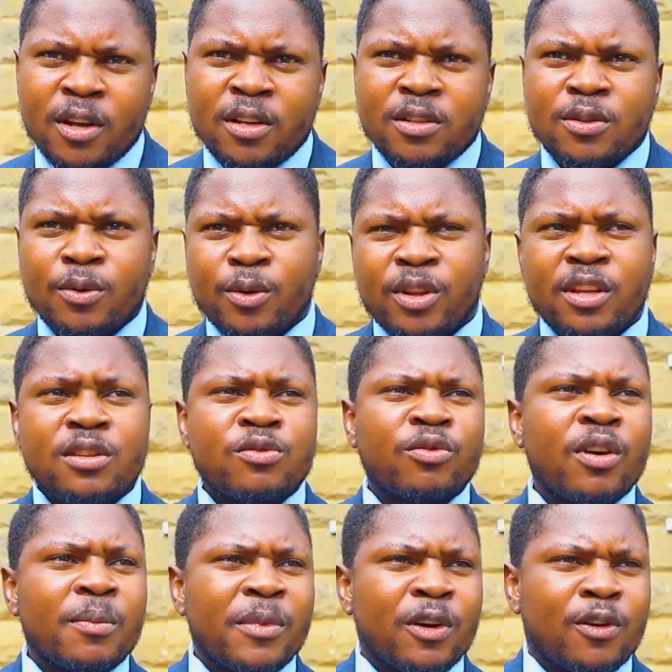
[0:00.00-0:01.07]
So this
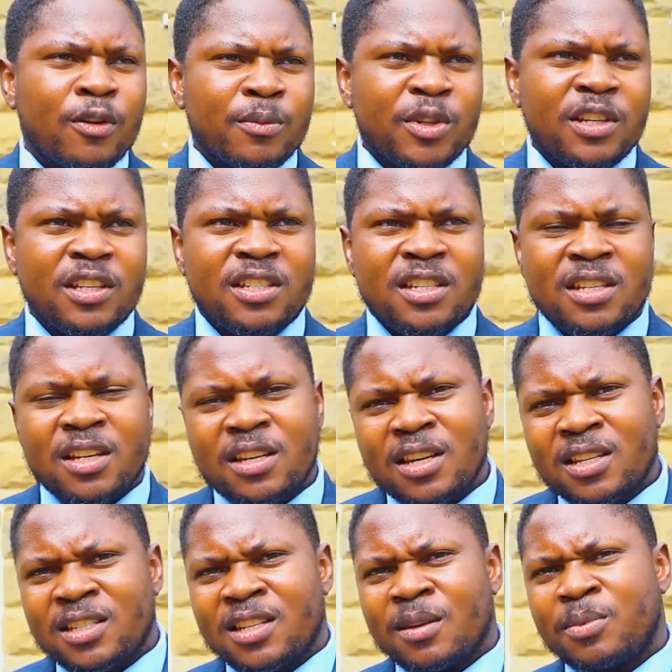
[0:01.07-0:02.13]
farming communities, the
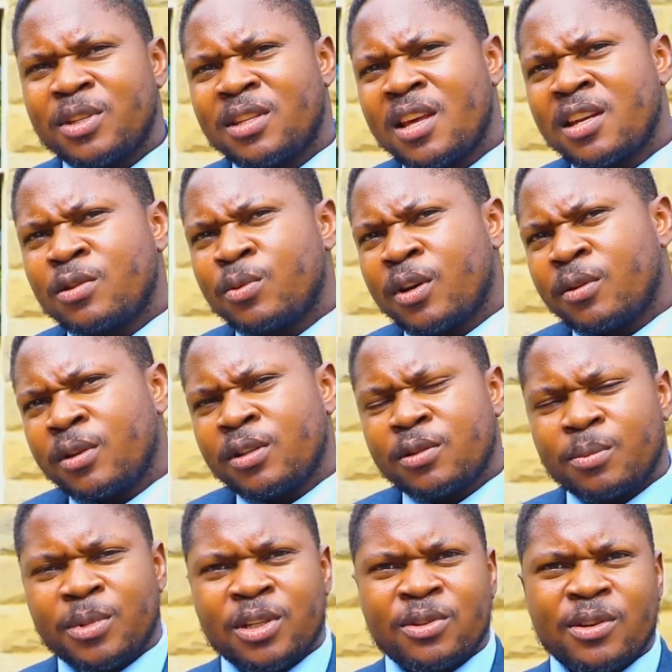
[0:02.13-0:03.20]
next step is that we are going to
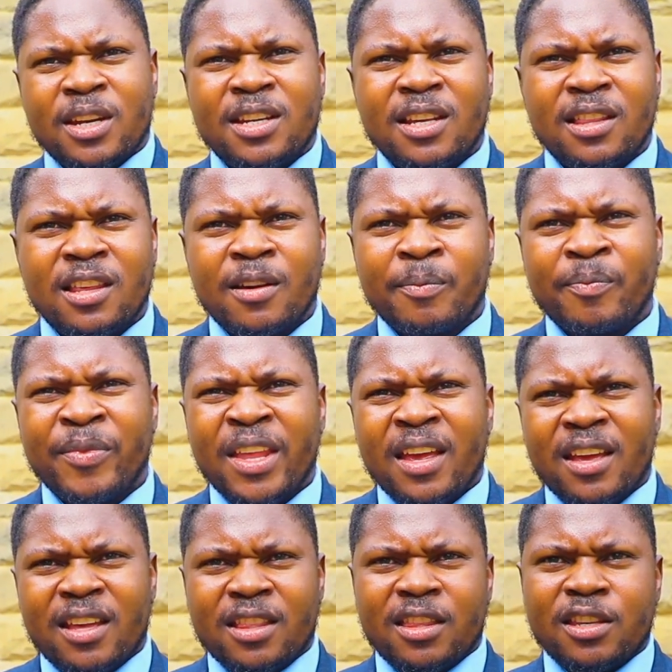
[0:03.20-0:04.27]
be training them
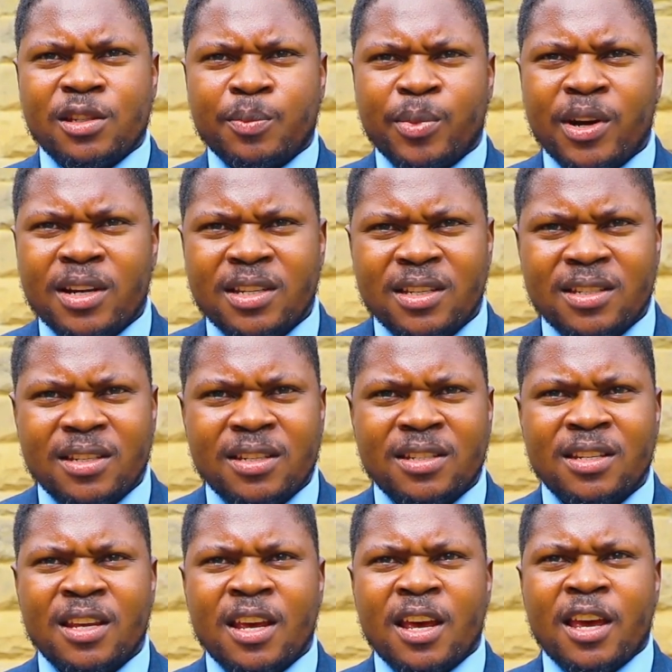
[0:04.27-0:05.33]
in these
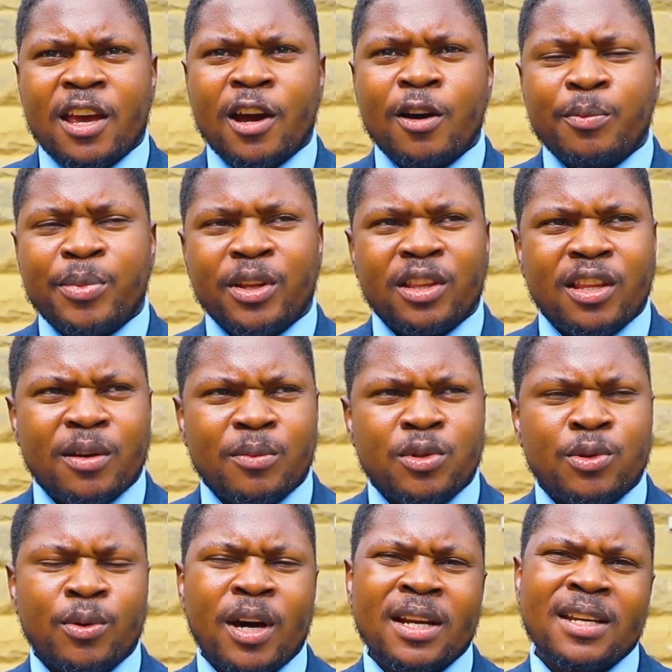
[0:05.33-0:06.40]
practices, helping them
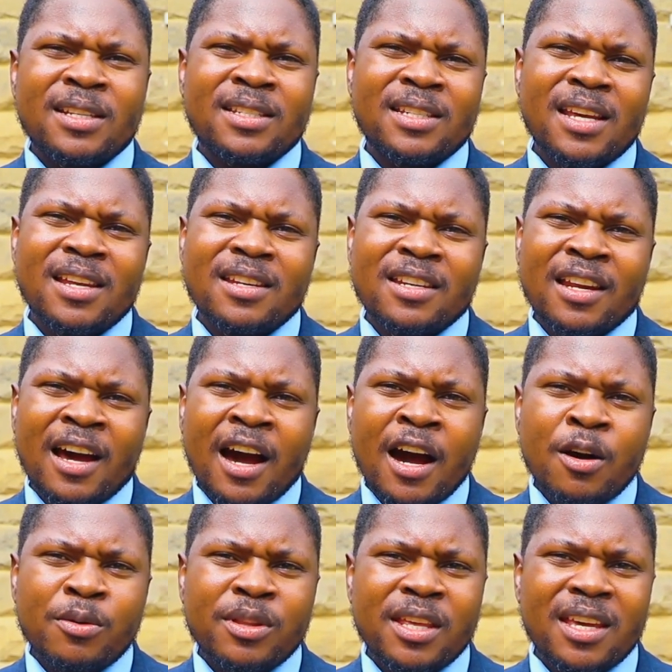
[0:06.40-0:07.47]
to understand
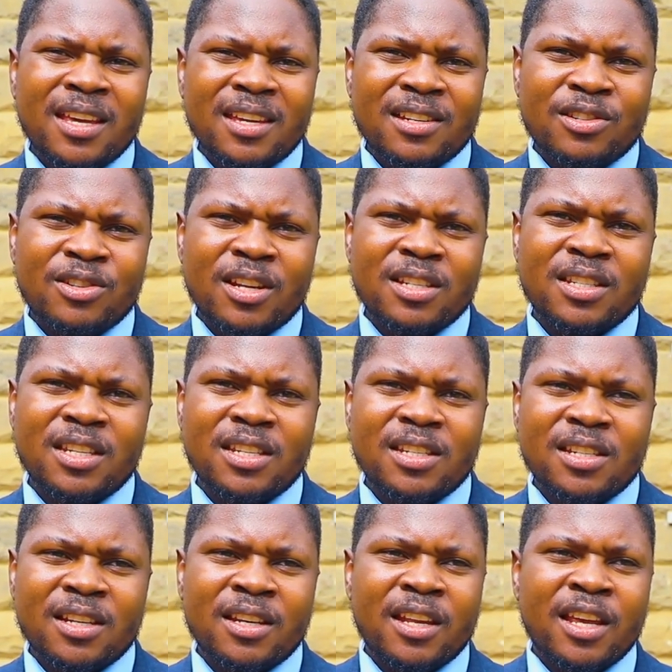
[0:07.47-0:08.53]
how they can
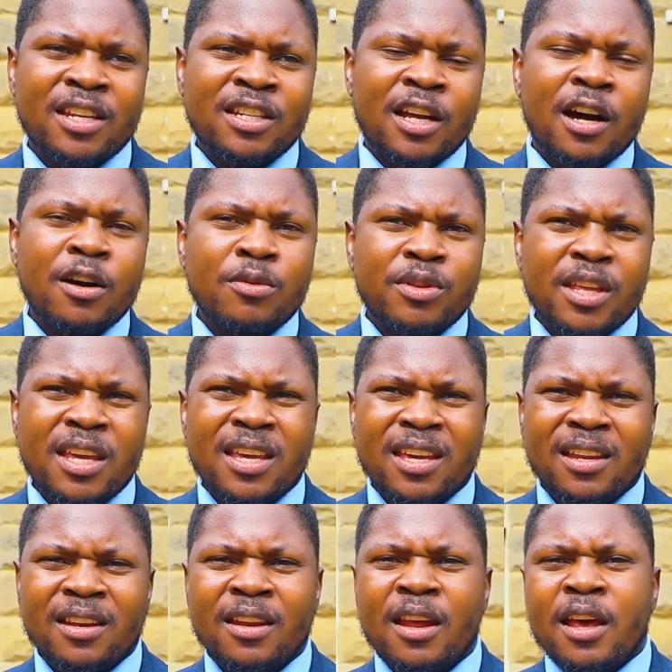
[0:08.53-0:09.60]
transition and how they
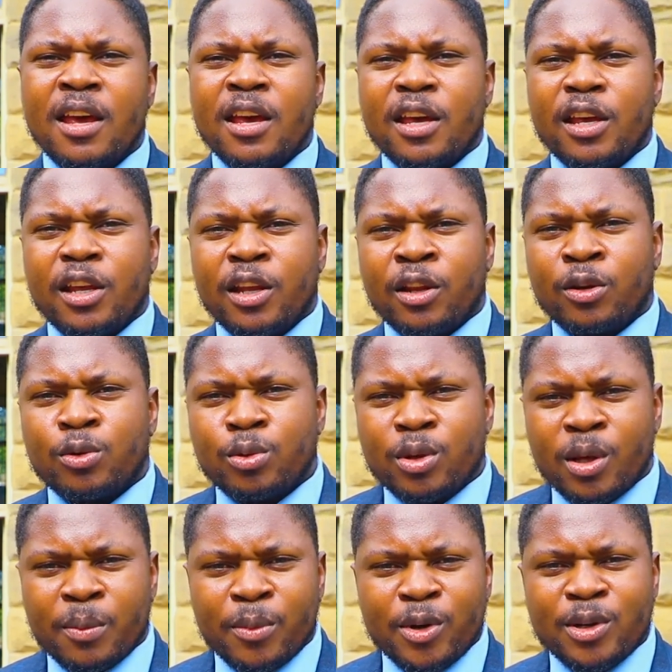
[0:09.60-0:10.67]
can, into
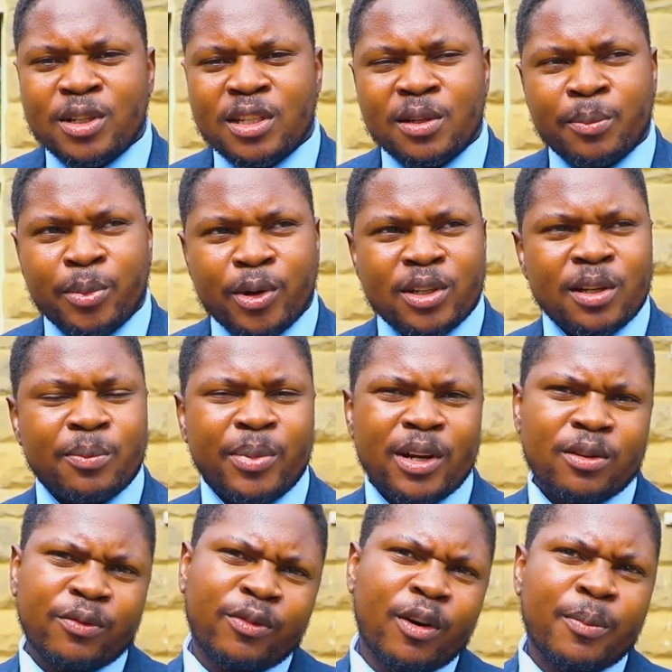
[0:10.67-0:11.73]
the most important
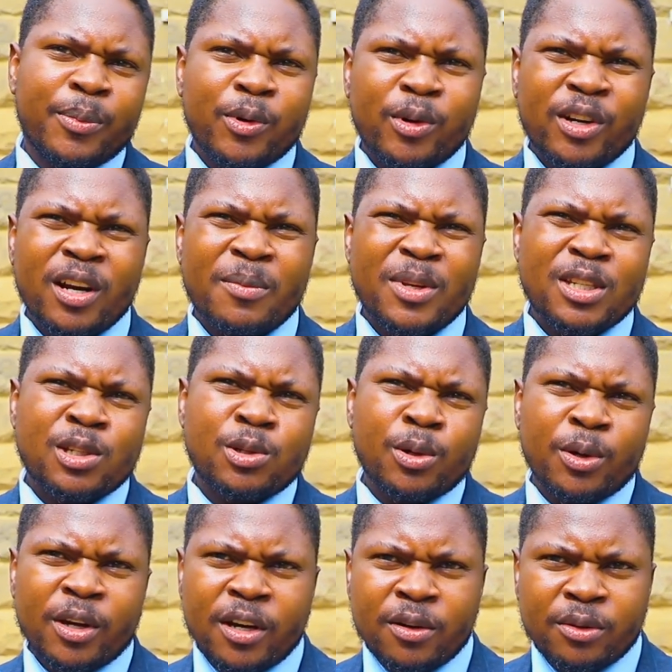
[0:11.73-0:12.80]
part of our program is
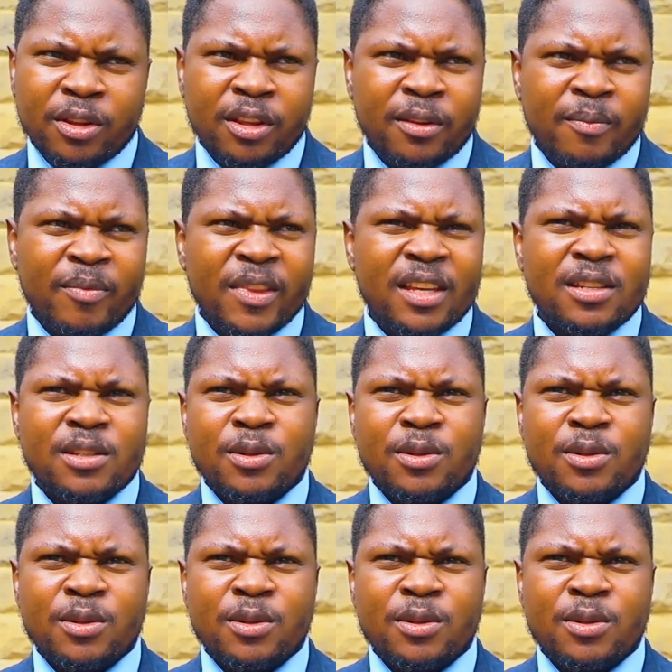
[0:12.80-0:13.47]
soil health.